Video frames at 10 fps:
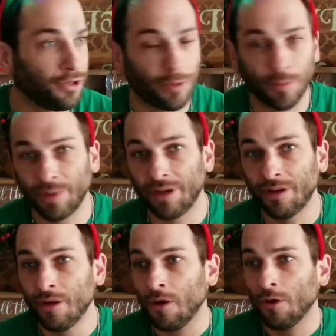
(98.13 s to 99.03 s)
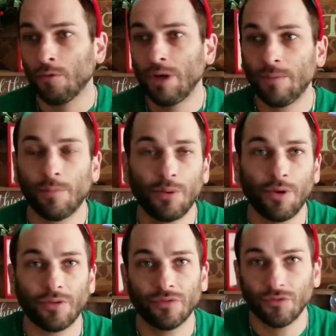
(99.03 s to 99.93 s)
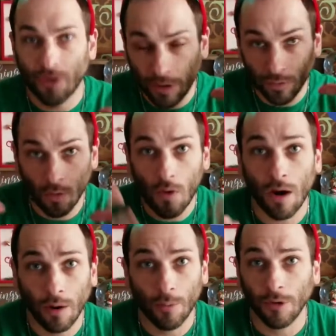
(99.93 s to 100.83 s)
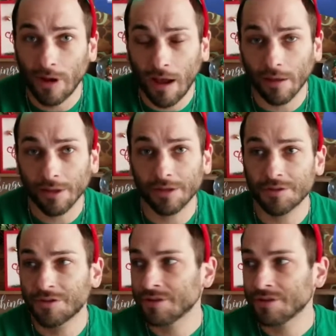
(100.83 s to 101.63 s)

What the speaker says: you can be reading books and trying to acquire more knowledge.